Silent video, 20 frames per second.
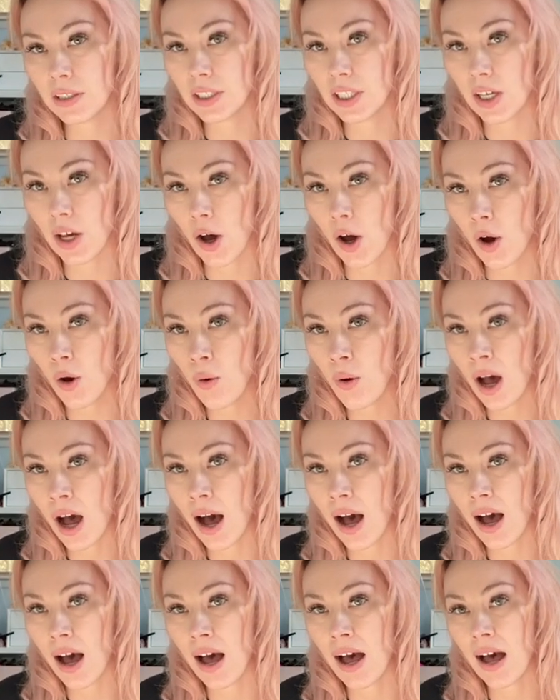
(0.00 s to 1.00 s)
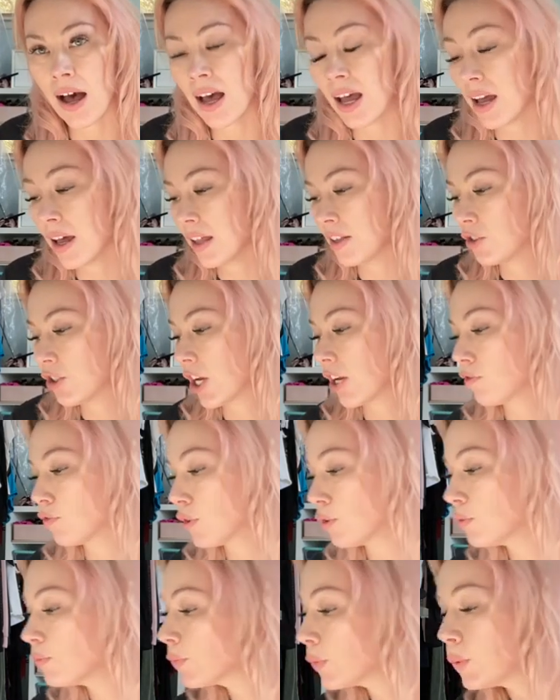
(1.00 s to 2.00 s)
go,
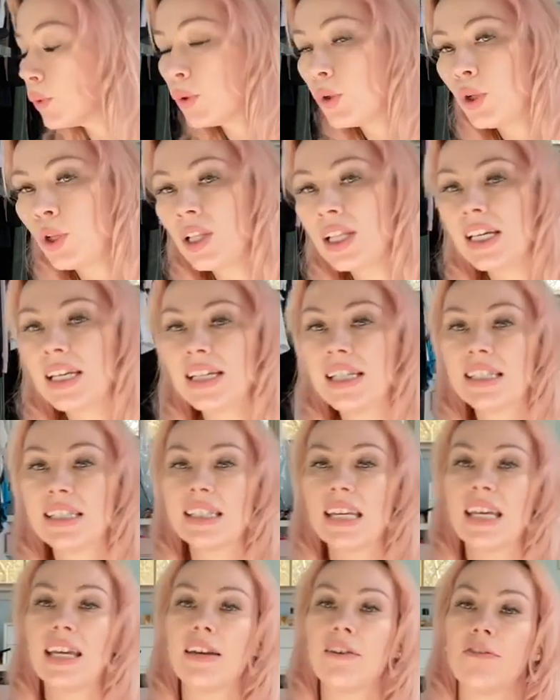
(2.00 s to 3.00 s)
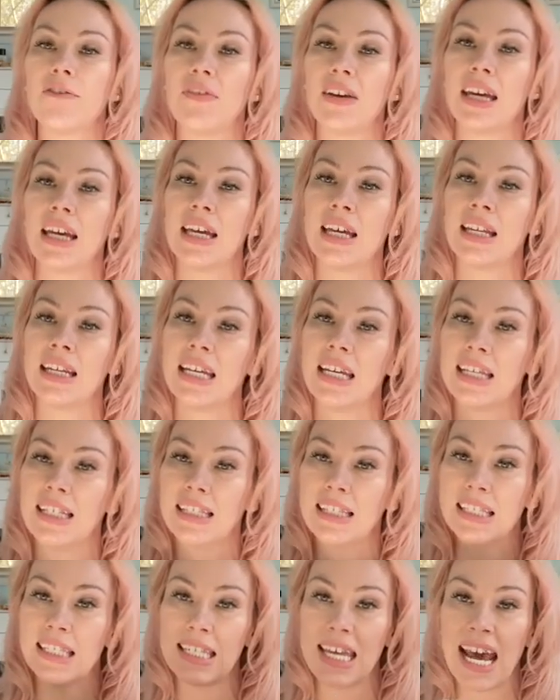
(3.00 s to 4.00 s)
general rule is if it
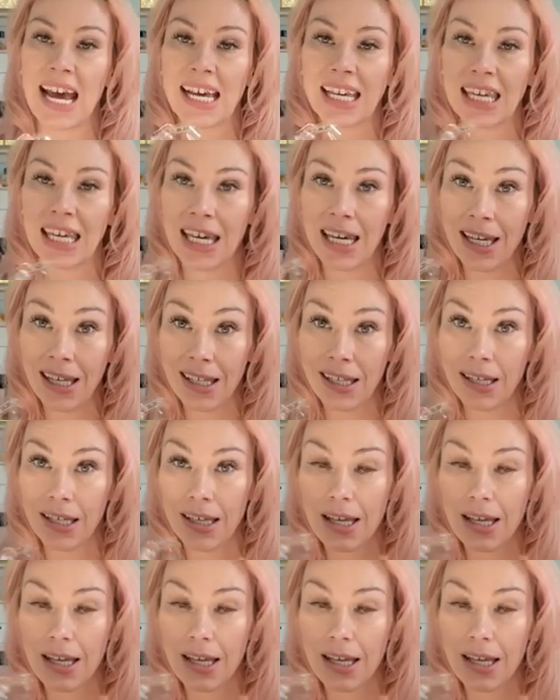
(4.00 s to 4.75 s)
is tacky,